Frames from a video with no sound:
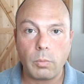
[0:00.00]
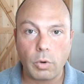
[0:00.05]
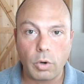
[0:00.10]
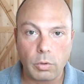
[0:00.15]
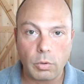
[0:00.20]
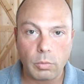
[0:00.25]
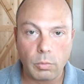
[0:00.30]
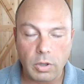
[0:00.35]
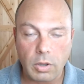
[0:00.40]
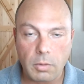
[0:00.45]

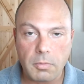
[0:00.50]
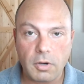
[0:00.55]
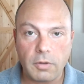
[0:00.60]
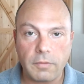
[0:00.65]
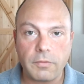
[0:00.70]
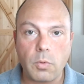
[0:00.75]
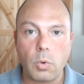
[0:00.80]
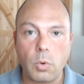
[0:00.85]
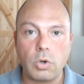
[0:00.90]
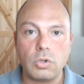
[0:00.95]
We're in the middle
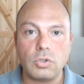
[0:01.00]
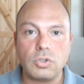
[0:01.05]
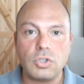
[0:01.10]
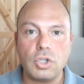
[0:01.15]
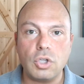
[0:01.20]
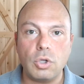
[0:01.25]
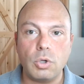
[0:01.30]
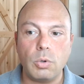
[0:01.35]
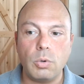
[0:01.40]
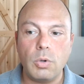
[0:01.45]
of quarter
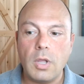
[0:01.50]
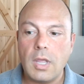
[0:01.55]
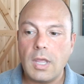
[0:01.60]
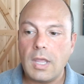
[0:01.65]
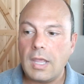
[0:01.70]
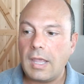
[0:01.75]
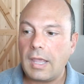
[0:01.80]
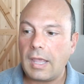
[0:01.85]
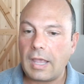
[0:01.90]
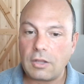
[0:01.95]
2
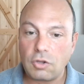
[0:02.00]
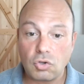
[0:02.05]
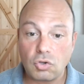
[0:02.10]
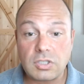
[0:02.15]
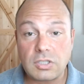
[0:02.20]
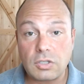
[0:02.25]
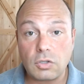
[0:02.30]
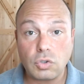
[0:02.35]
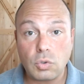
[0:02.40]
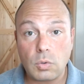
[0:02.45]
and you're
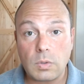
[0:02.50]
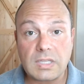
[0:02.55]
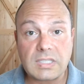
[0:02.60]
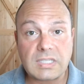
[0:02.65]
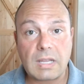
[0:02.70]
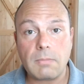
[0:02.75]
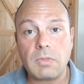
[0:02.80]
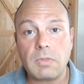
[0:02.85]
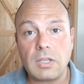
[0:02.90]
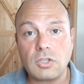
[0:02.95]
still doing the
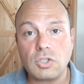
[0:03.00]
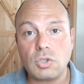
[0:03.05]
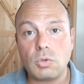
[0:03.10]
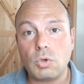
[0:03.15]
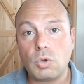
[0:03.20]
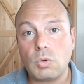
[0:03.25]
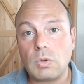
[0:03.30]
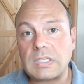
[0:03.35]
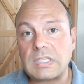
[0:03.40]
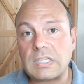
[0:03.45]
same things you
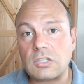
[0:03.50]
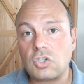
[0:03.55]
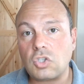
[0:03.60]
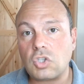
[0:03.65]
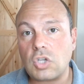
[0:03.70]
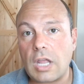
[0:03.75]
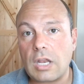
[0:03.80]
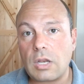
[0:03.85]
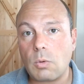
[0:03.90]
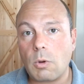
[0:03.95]
were doing since
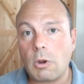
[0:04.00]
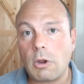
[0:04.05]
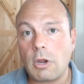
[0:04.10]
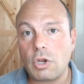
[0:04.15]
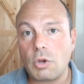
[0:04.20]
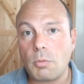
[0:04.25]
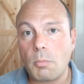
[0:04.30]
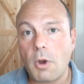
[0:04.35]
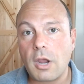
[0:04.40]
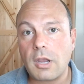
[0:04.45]
January
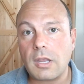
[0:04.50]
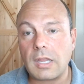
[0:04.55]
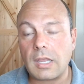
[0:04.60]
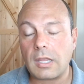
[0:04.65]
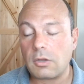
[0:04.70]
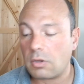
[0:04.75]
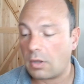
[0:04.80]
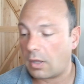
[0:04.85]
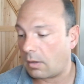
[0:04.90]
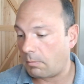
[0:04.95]
in your marketing.
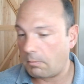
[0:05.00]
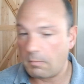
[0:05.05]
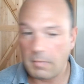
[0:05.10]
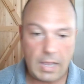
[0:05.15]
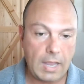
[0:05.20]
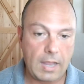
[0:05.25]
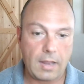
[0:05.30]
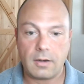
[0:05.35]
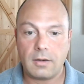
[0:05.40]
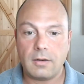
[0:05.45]
And you're like,
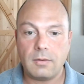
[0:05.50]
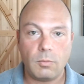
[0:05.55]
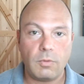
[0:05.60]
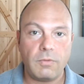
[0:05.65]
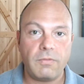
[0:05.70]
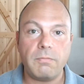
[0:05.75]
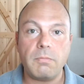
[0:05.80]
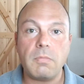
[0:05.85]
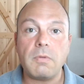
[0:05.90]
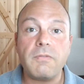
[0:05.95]
man,
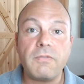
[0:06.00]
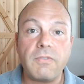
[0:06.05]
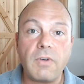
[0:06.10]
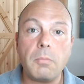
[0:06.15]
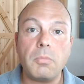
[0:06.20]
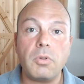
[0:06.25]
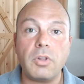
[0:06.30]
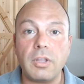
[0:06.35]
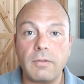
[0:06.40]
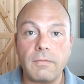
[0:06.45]
we've been
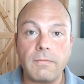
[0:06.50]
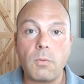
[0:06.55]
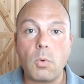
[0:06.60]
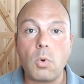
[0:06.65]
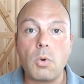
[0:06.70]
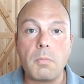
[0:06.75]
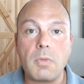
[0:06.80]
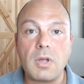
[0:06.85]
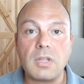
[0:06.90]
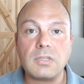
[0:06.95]
fumbling
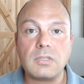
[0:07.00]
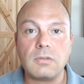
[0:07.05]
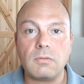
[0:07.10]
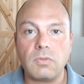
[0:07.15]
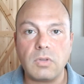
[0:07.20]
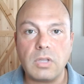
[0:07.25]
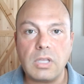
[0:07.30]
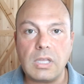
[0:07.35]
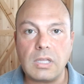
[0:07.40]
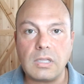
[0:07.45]
4 months
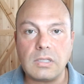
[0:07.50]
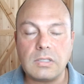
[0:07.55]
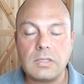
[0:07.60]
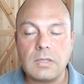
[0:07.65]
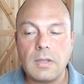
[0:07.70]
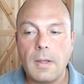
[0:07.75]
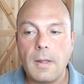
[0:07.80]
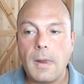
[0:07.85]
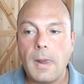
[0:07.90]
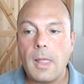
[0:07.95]
of leads.
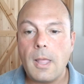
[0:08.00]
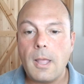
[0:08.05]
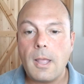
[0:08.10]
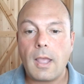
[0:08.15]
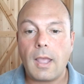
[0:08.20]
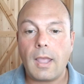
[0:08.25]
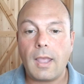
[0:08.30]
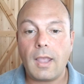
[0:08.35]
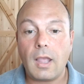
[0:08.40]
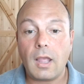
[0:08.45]

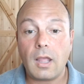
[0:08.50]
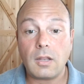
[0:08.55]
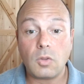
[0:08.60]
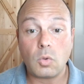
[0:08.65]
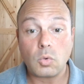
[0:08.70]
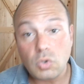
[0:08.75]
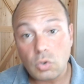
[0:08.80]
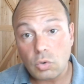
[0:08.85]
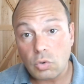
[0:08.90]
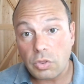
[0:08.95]
And
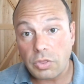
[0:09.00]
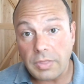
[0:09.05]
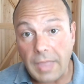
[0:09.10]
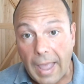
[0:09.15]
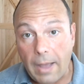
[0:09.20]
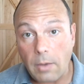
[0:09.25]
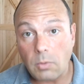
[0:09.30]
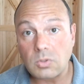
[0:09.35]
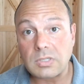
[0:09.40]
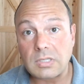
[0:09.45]
those are
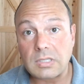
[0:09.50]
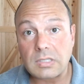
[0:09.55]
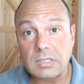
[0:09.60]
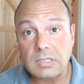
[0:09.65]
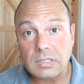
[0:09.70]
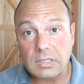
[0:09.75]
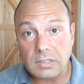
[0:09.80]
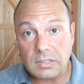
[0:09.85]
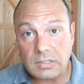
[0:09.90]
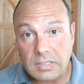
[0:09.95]

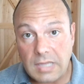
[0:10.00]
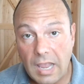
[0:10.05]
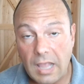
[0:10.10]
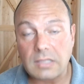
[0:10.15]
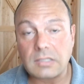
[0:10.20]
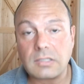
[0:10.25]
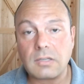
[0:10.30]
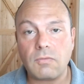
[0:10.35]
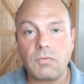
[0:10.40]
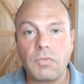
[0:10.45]
thousands and
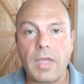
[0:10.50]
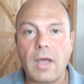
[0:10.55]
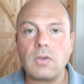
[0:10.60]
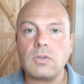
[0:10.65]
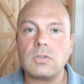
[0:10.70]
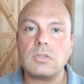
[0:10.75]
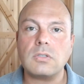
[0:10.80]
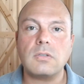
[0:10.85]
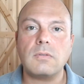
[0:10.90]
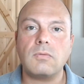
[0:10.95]
tens of
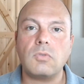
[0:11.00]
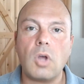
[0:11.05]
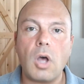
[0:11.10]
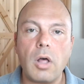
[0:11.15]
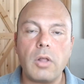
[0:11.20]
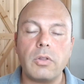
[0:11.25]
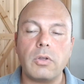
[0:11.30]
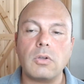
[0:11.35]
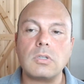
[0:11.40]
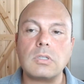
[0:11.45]
thousands of
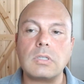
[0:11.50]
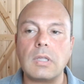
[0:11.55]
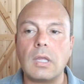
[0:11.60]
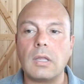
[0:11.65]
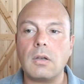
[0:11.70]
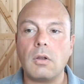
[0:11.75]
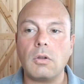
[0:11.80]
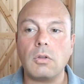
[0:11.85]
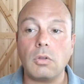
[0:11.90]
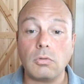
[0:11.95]
dollars
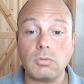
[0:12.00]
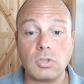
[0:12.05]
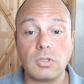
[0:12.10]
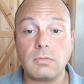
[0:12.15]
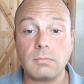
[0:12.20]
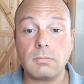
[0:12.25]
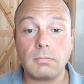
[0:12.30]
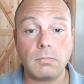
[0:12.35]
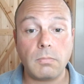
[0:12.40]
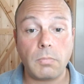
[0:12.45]
that you're
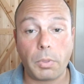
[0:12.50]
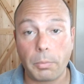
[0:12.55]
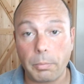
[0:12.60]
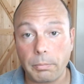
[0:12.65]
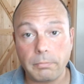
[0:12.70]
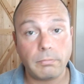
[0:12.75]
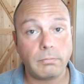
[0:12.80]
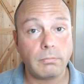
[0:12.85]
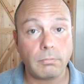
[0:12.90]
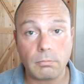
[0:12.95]
just
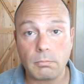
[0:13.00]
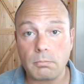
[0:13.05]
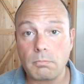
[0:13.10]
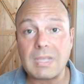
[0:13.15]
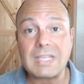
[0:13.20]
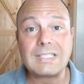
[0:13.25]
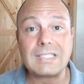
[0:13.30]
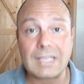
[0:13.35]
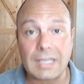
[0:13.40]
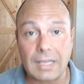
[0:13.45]

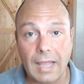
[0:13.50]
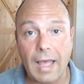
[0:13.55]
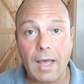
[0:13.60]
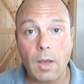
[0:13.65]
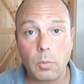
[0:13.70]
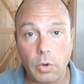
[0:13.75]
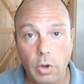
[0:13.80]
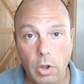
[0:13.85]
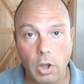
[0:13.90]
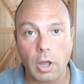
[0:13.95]
missing
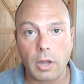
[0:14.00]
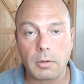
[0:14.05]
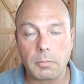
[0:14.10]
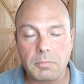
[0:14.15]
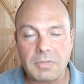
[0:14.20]
out on.